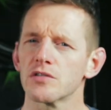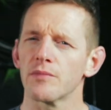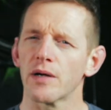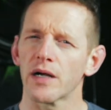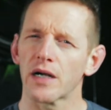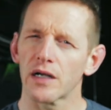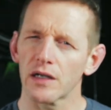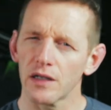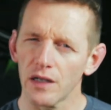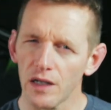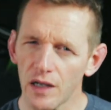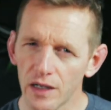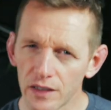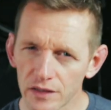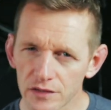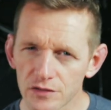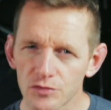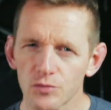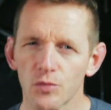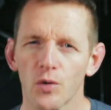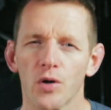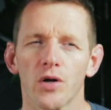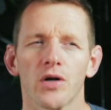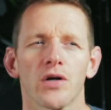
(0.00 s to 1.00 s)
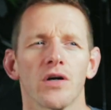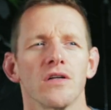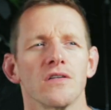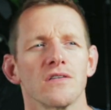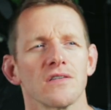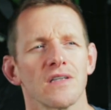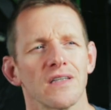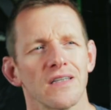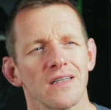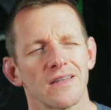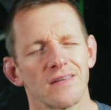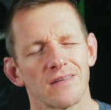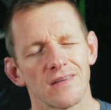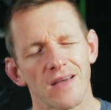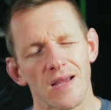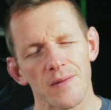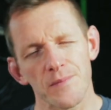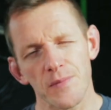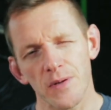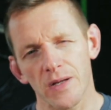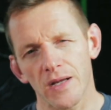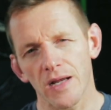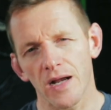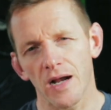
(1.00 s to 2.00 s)
my clients' workouts, and the
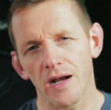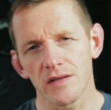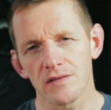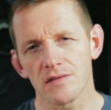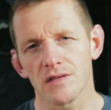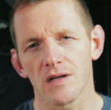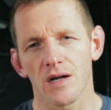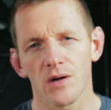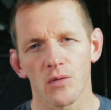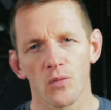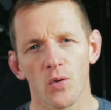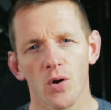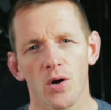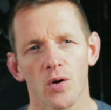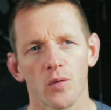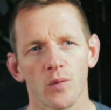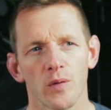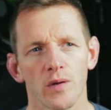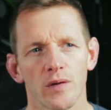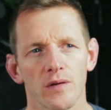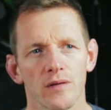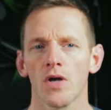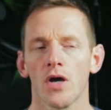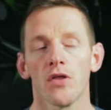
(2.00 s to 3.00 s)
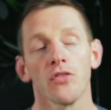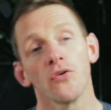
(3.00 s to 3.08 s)
type of guys that I work with.